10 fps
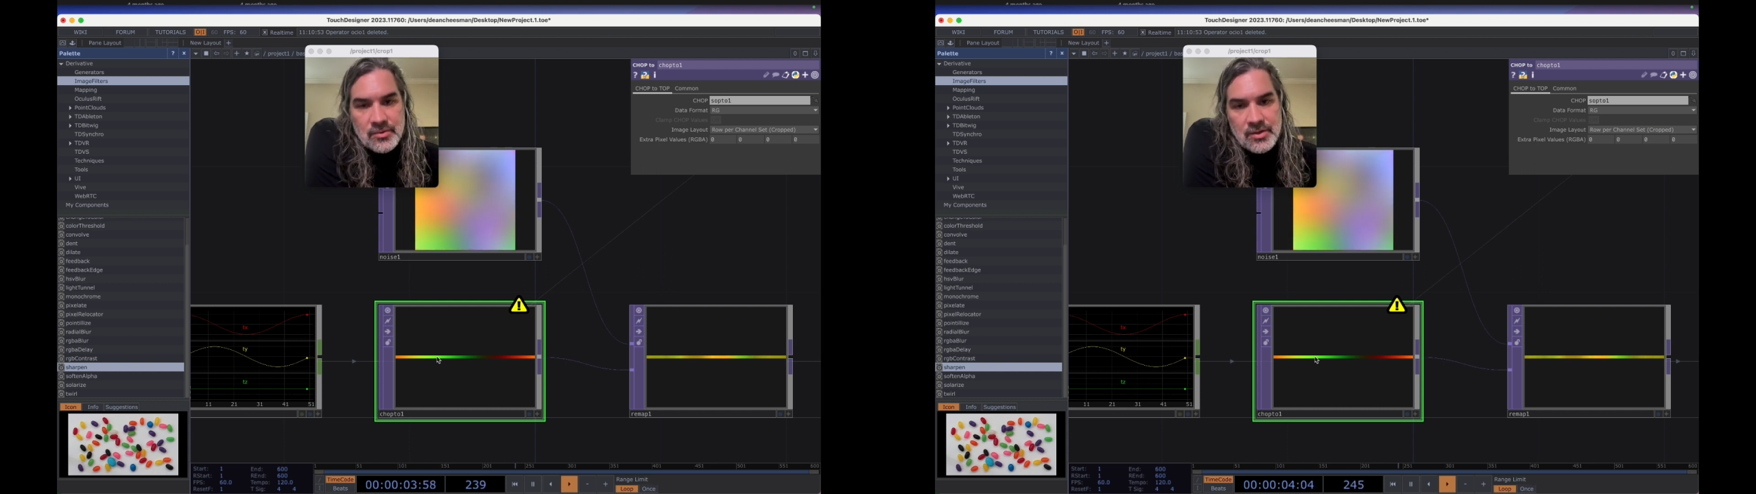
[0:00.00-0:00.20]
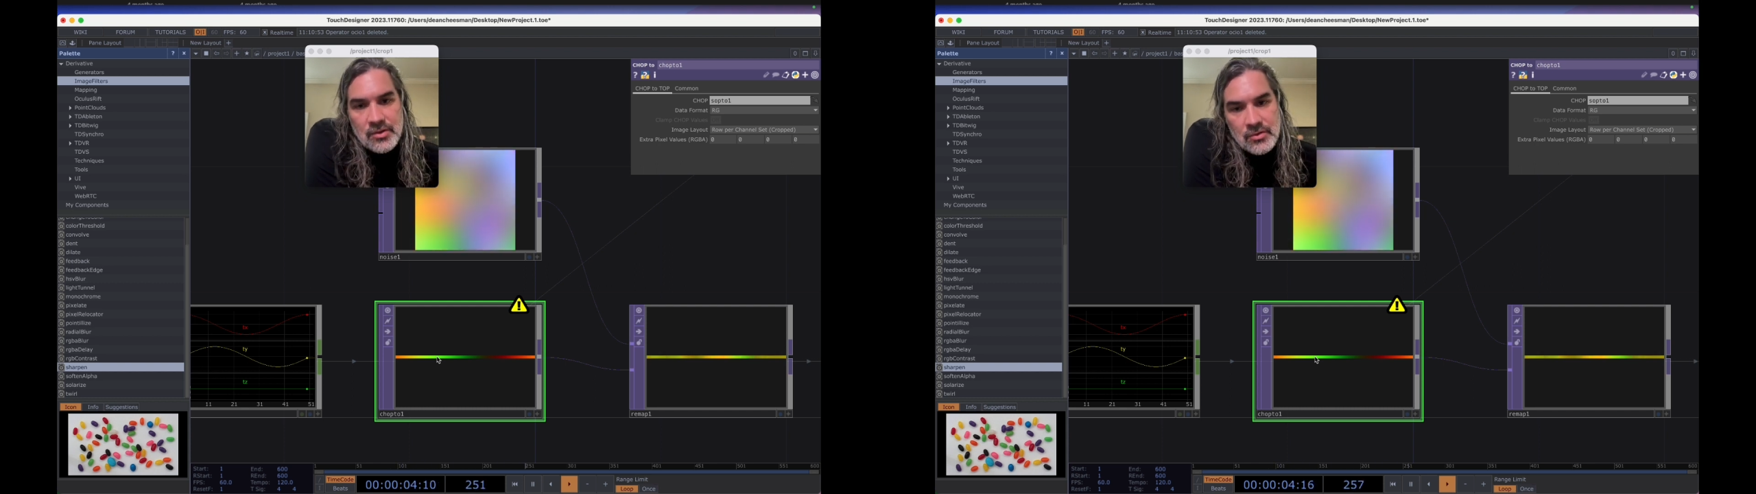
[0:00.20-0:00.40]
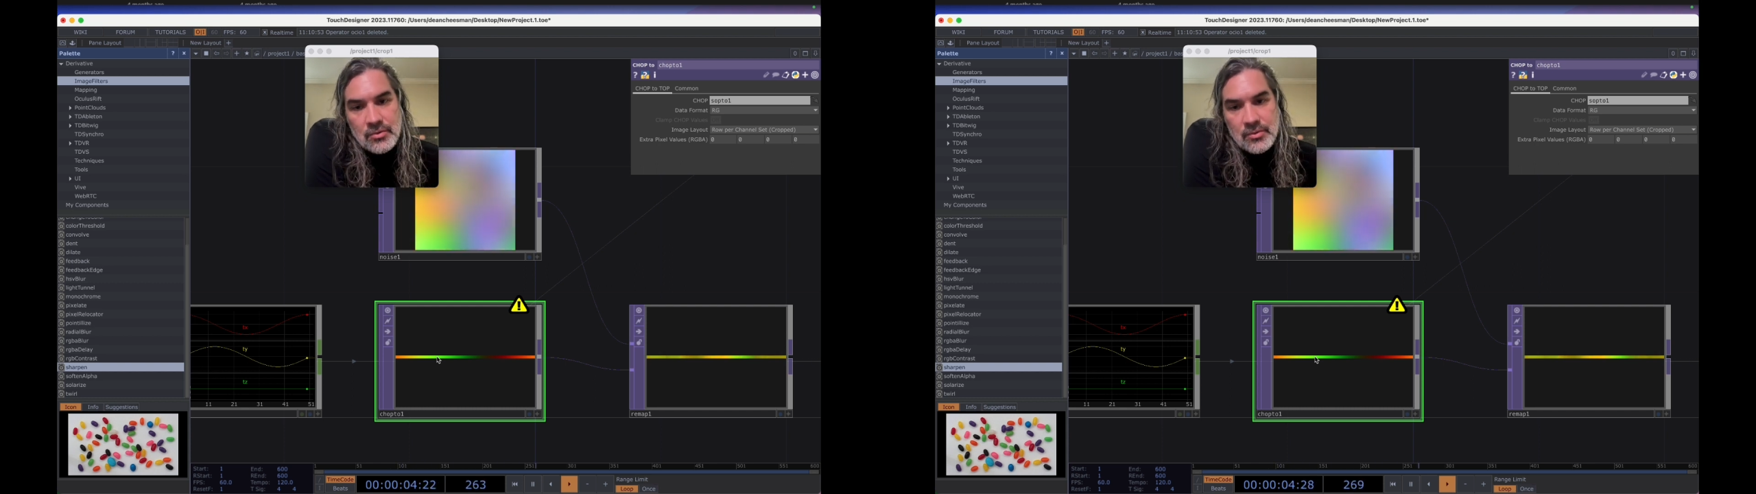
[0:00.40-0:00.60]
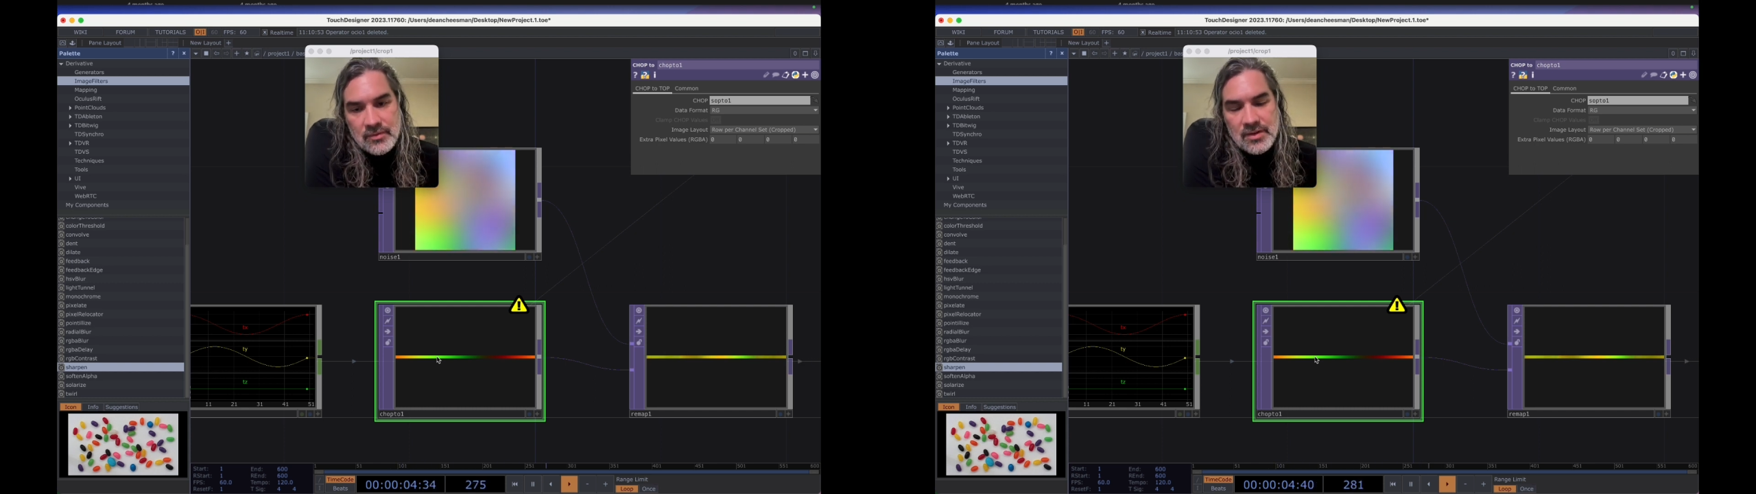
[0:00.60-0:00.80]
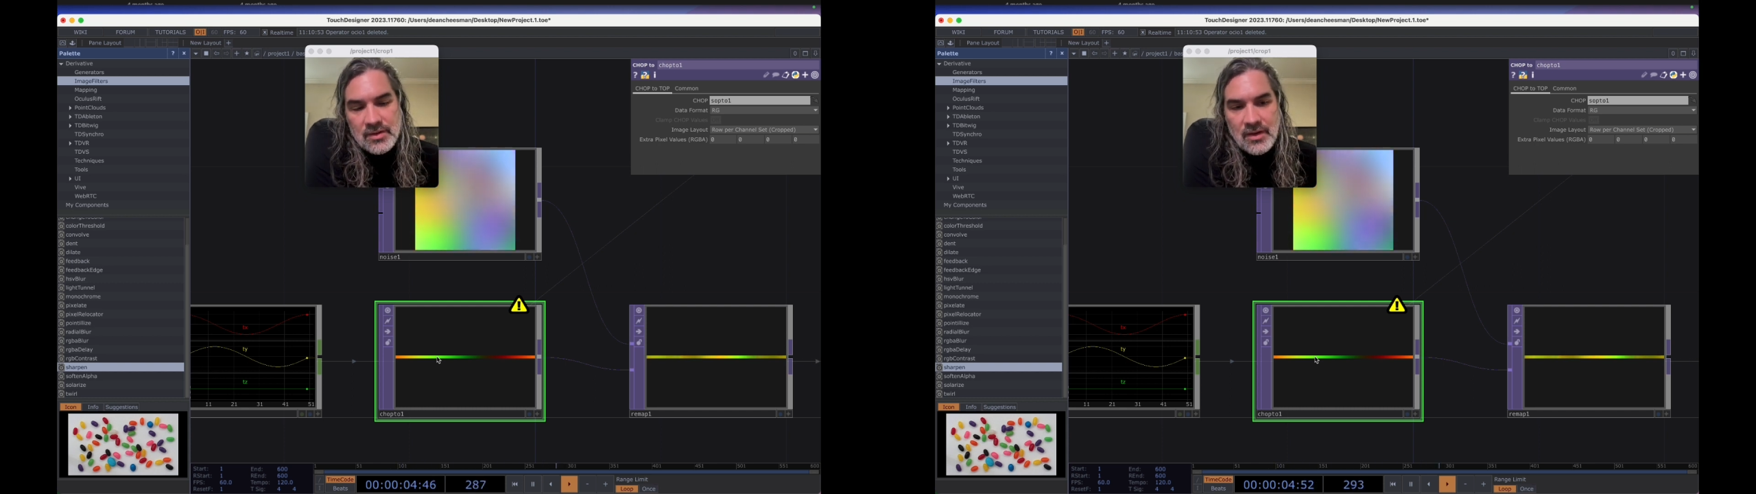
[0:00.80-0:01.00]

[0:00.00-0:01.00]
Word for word: or the U and V